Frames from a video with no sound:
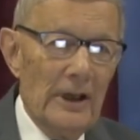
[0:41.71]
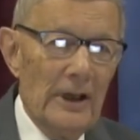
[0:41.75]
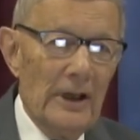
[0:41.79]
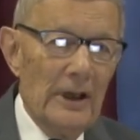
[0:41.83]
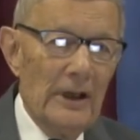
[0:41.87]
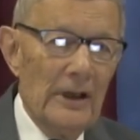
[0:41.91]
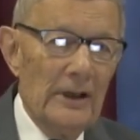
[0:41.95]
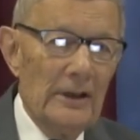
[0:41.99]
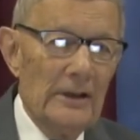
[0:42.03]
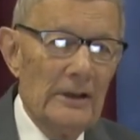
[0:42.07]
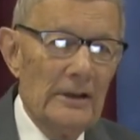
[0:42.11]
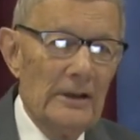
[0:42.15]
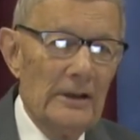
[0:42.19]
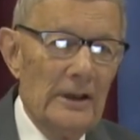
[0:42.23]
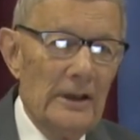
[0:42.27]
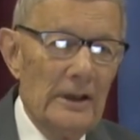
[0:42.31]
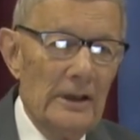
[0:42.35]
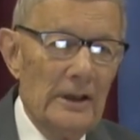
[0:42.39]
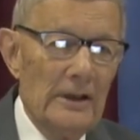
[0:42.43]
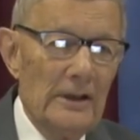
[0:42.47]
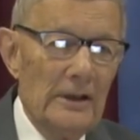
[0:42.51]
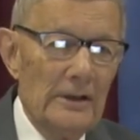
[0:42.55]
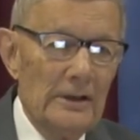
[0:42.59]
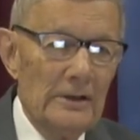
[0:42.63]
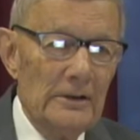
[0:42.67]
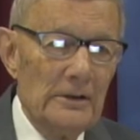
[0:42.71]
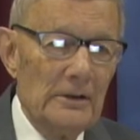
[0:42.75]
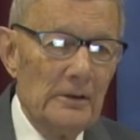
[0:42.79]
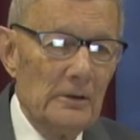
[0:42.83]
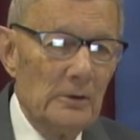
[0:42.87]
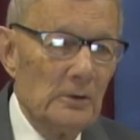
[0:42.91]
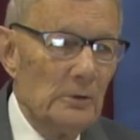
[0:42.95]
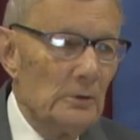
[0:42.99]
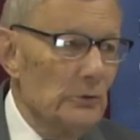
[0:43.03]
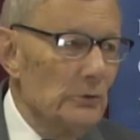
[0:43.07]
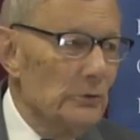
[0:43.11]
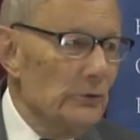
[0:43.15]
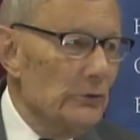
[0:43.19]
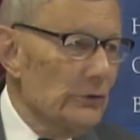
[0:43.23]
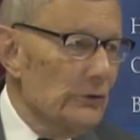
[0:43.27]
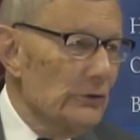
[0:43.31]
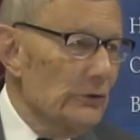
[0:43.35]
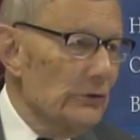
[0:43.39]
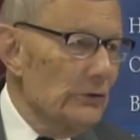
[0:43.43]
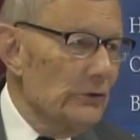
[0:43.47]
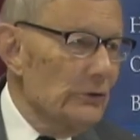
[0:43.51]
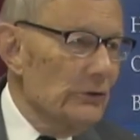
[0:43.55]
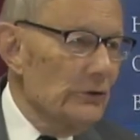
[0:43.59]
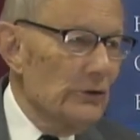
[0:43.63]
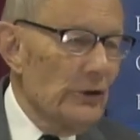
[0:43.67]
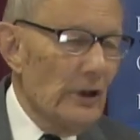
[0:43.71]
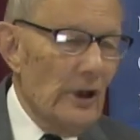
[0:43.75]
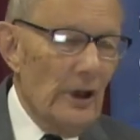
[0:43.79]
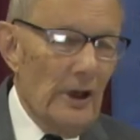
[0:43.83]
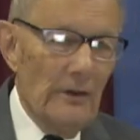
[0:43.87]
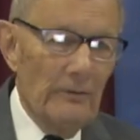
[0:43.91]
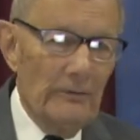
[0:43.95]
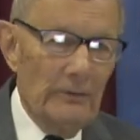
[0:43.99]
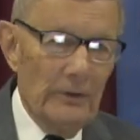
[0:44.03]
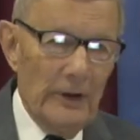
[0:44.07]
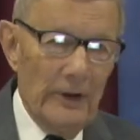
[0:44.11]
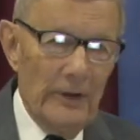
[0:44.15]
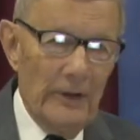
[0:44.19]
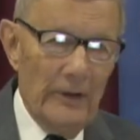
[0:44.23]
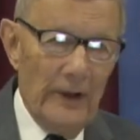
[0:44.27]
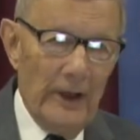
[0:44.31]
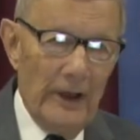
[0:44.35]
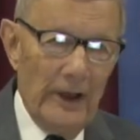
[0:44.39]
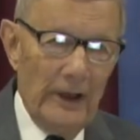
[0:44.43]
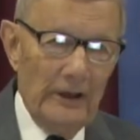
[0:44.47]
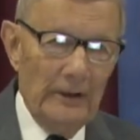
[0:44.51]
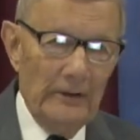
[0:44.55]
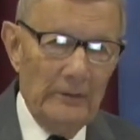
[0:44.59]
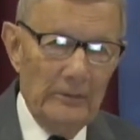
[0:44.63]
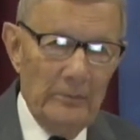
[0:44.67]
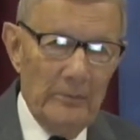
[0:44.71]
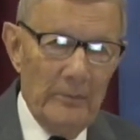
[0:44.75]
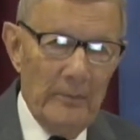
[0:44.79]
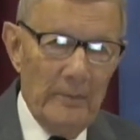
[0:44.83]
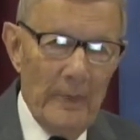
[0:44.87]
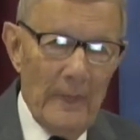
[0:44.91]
and he loses everything.